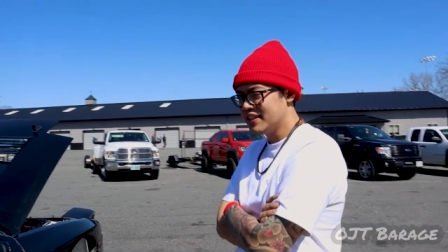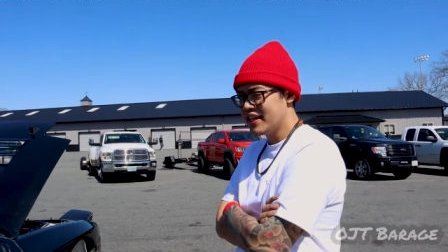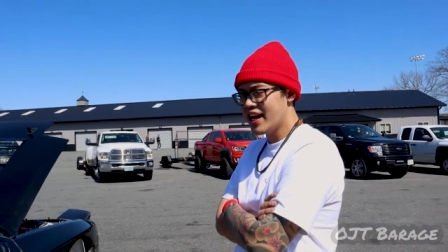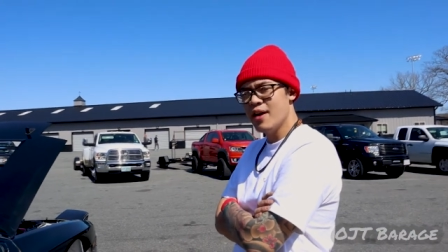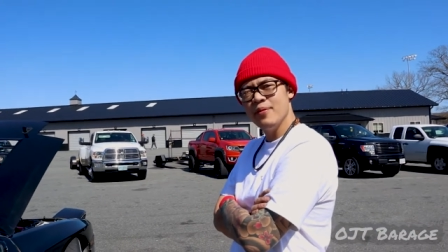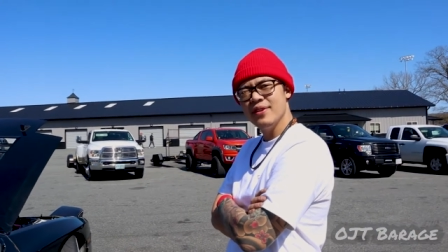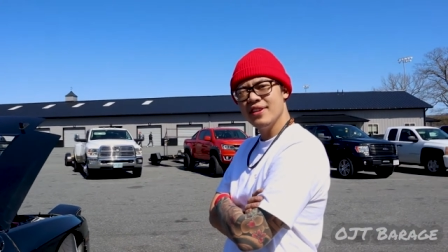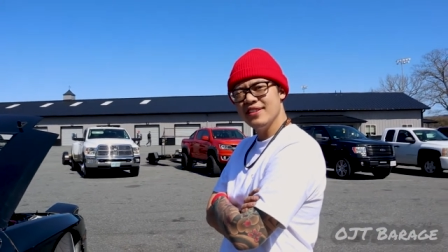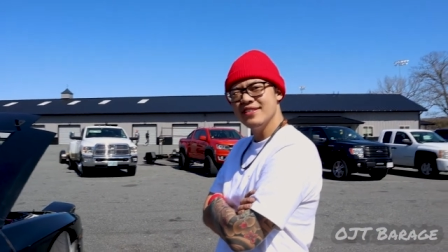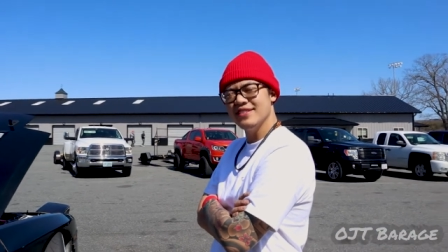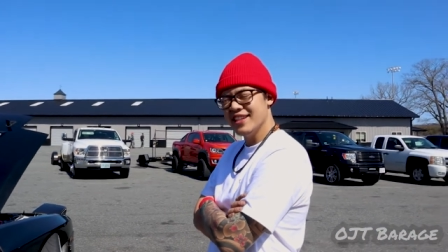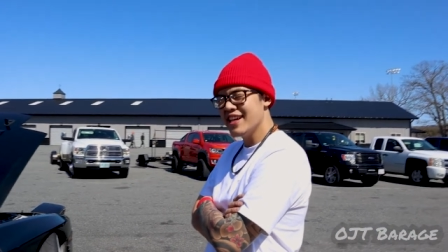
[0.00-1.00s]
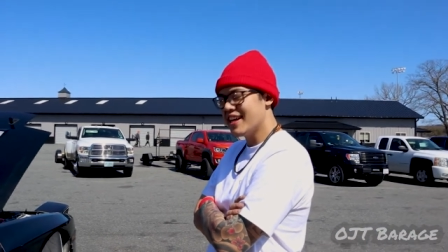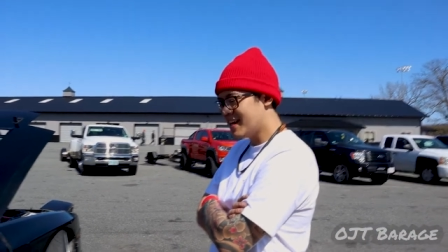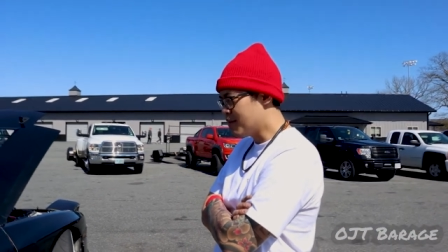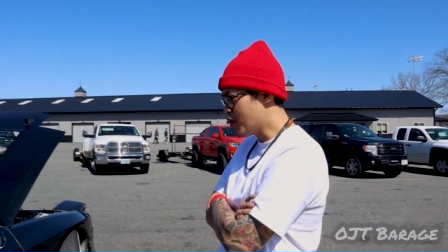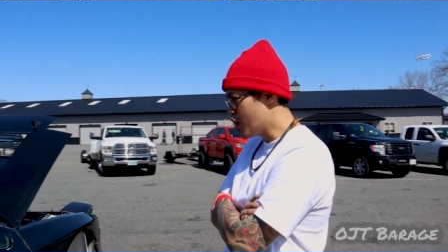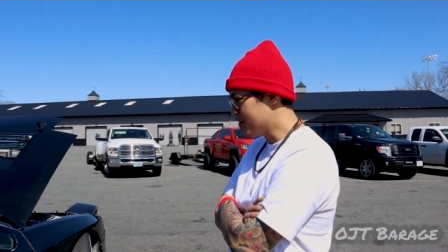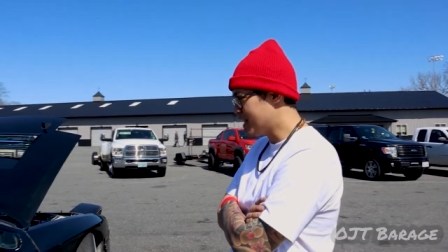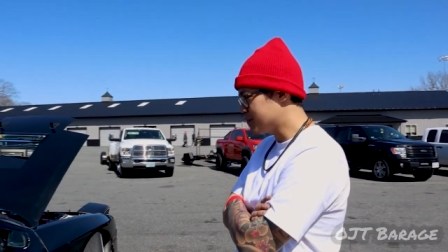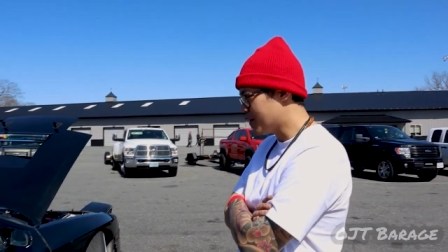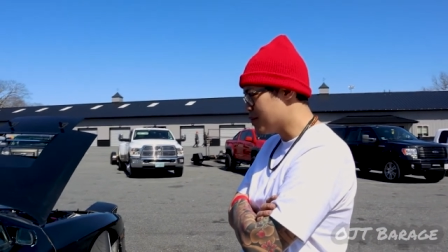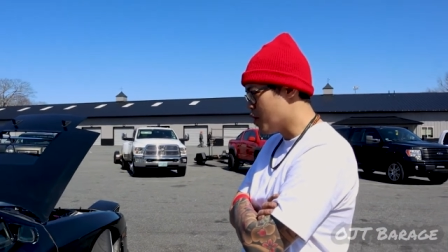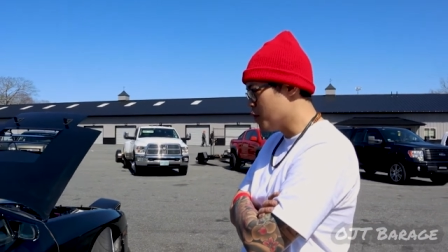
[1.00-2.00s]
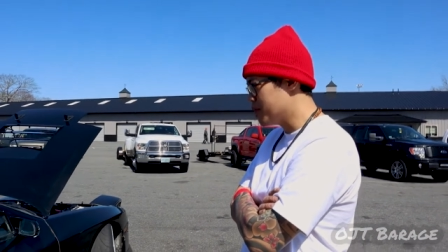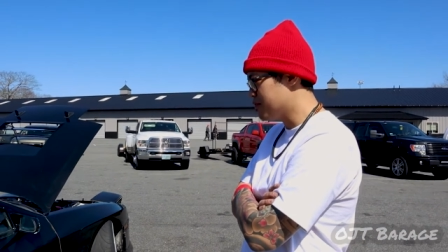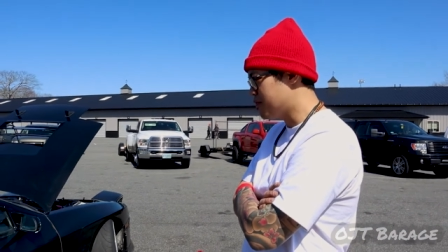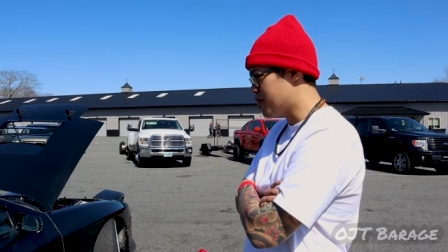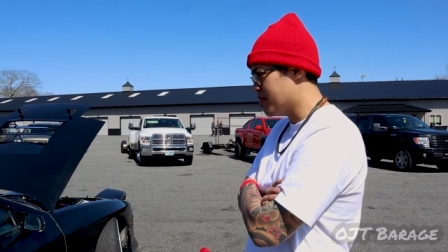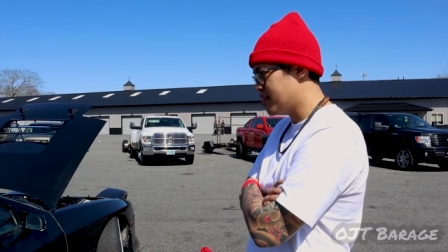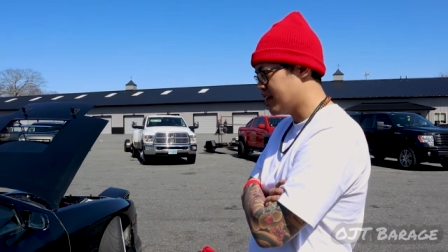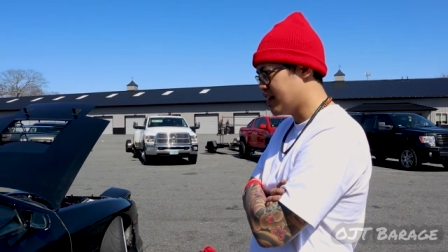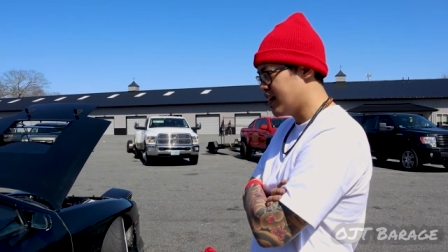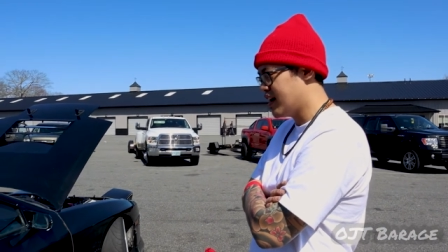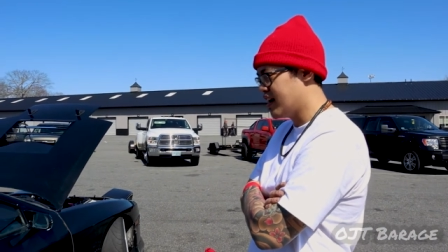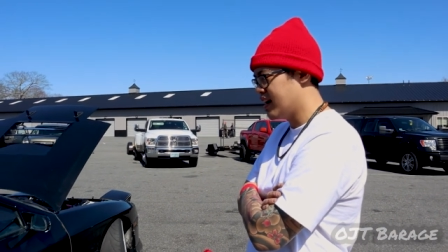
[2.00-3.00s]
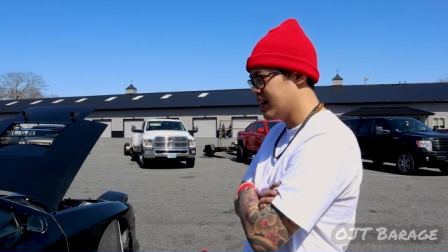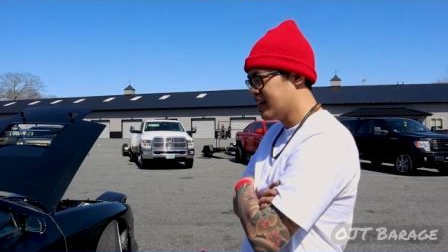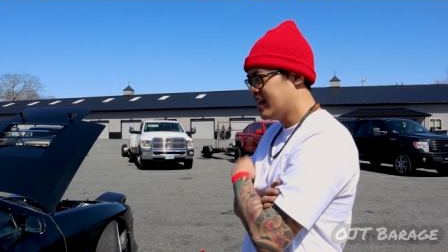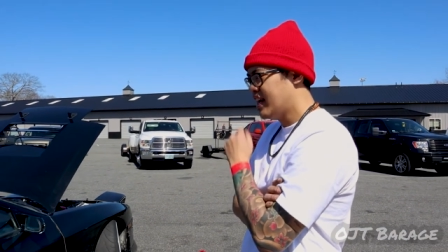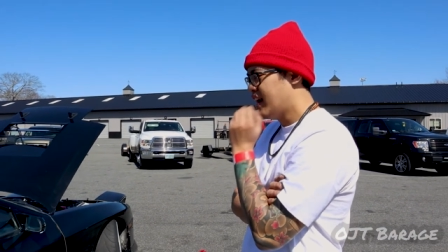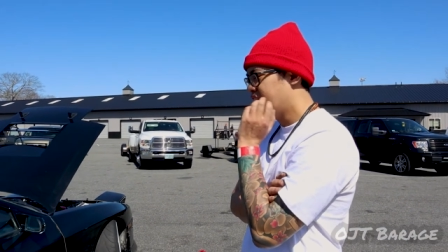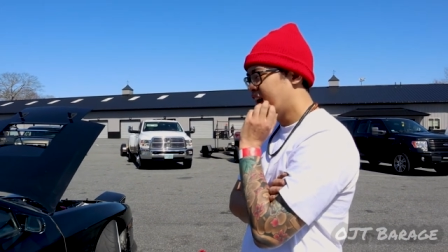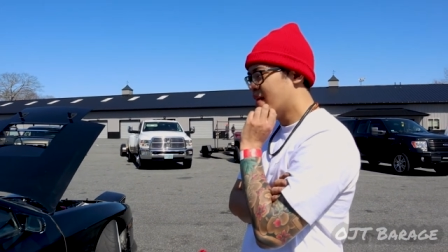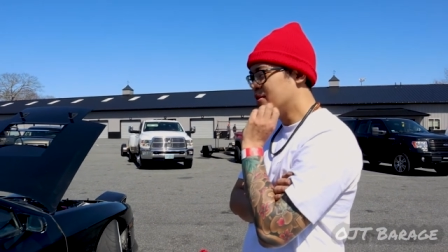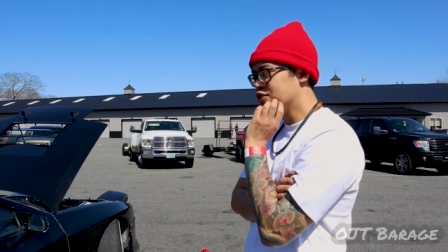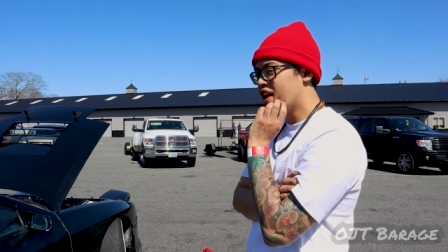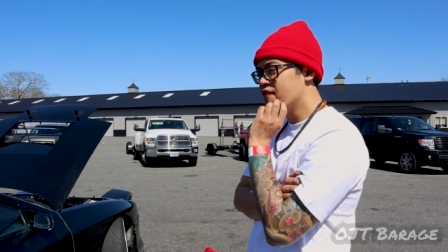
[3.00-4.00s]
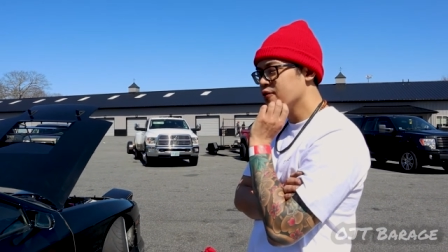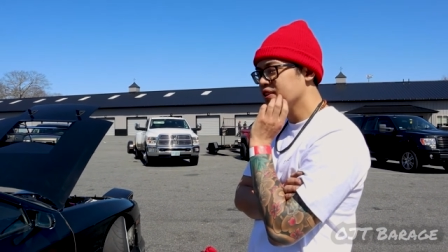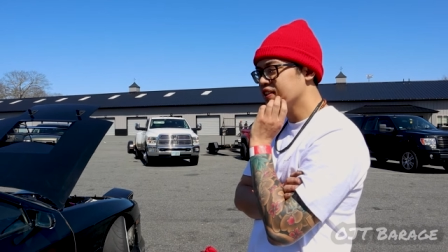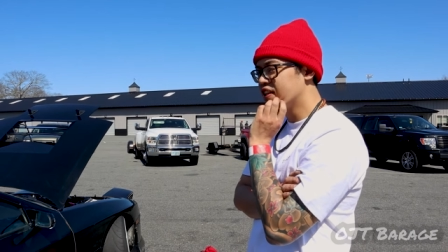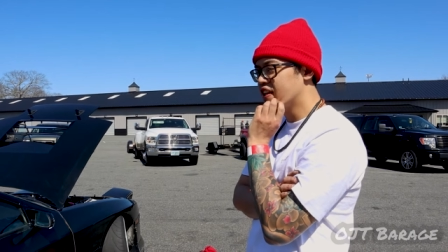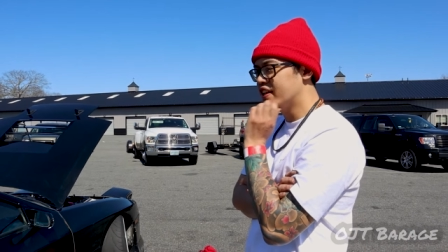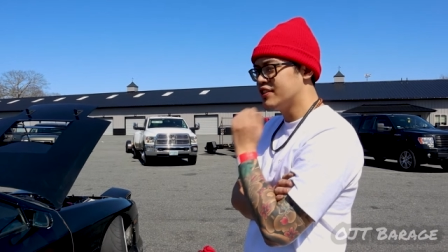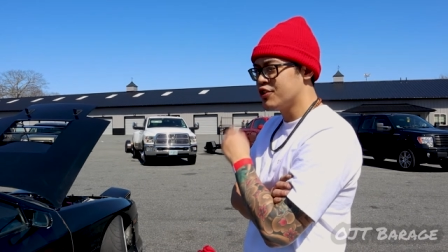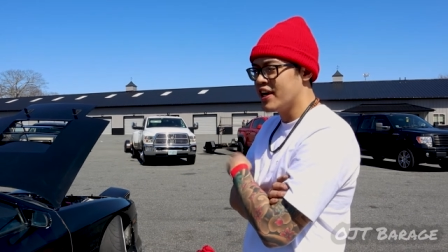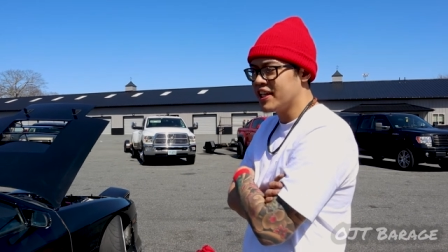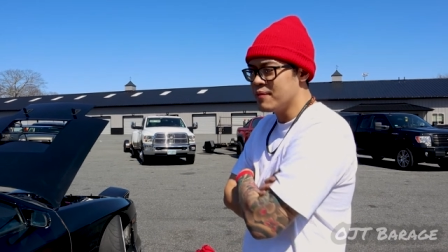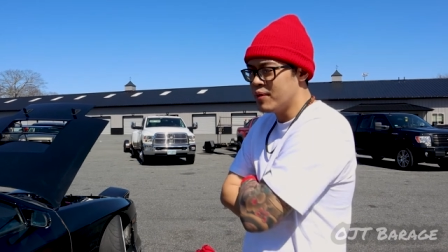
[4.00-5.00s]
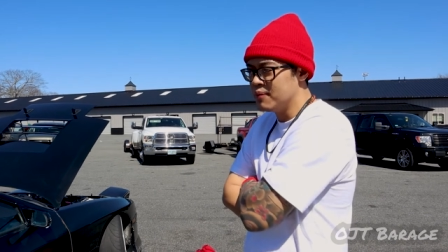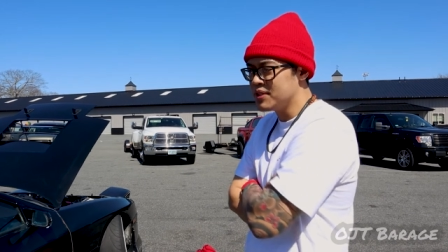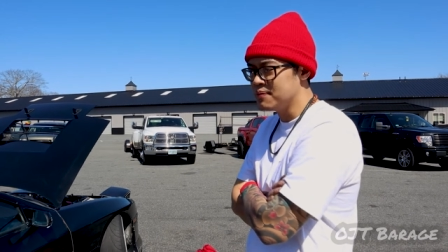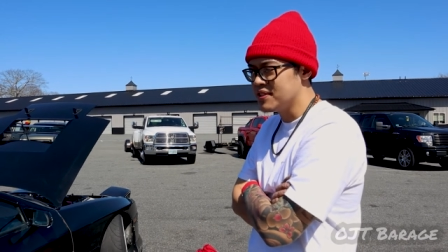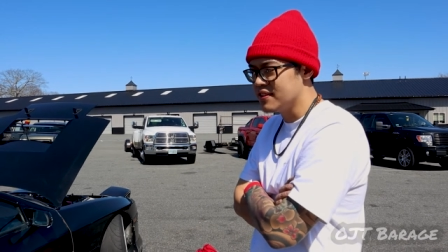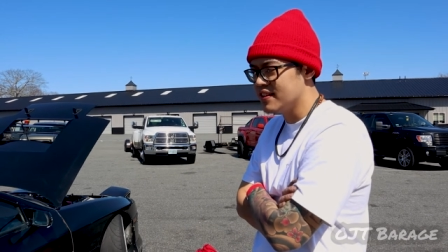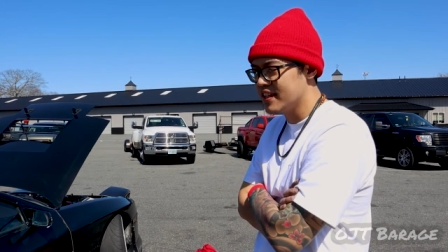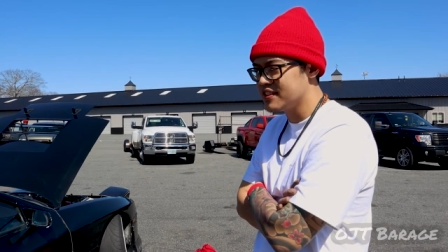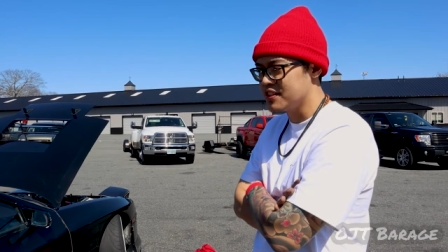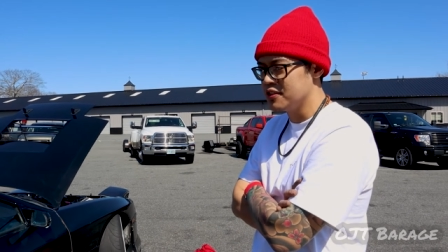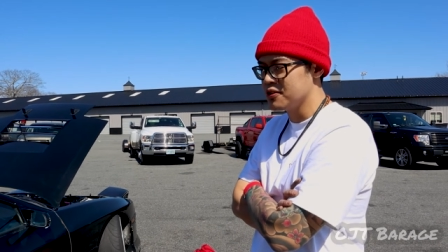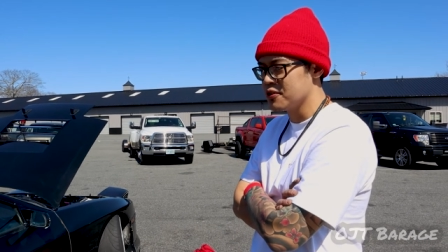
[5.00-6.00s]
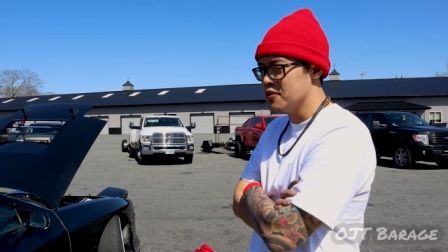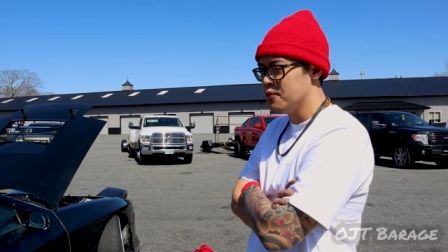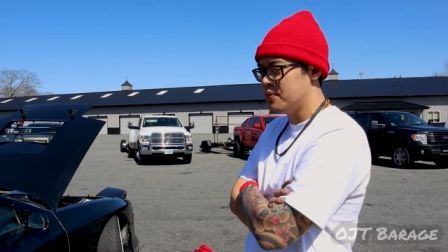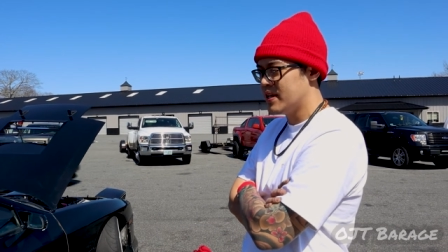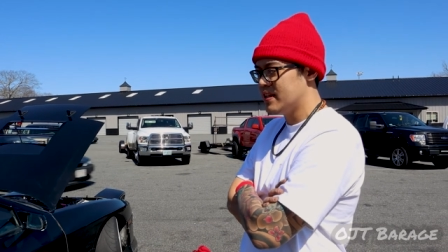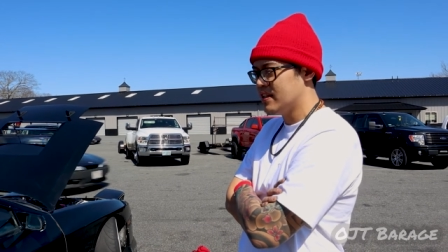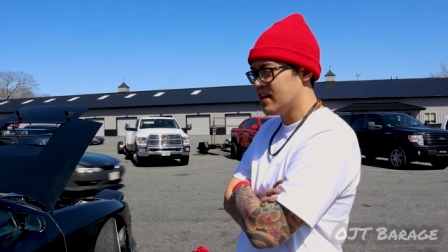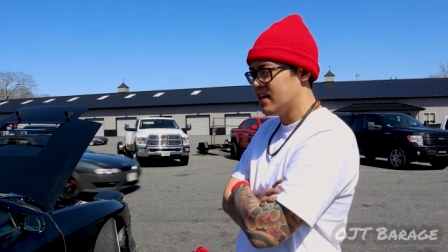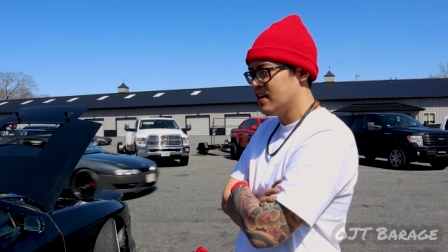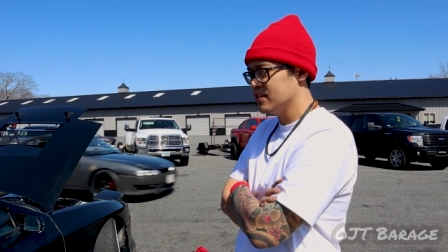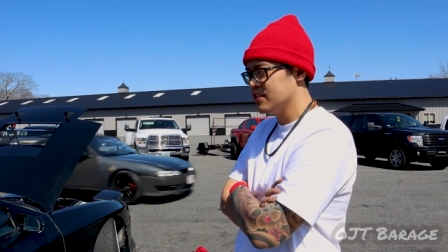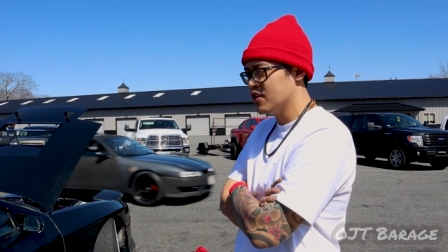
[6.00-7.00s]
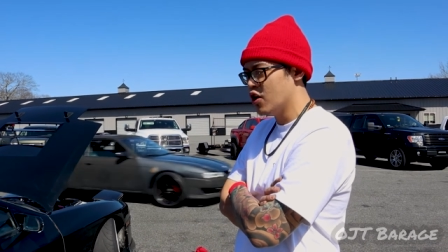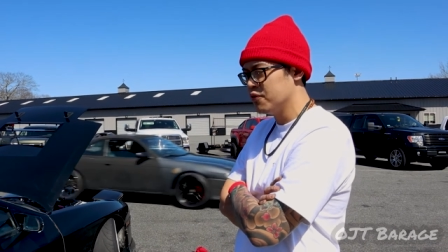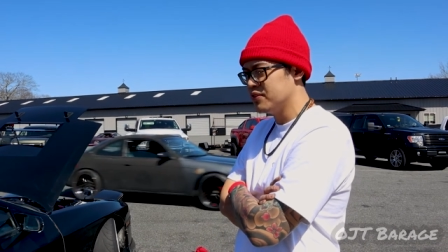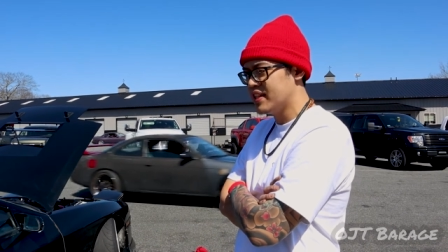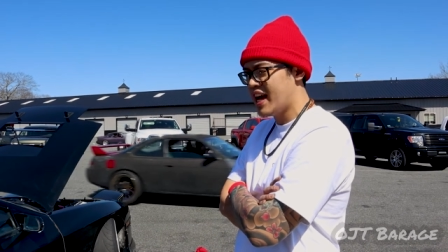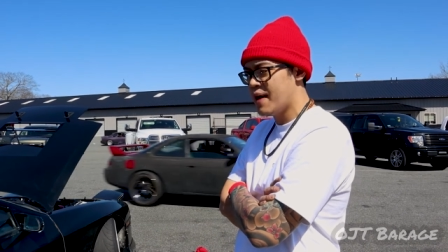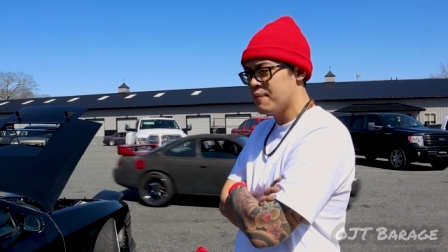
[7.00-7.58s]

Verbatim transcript: little bit better. Yeah, you know? That's what I'm hoping for. Yeah. I've been driving really good, trying to get bumped up to the next skill group, and you know, hopefully that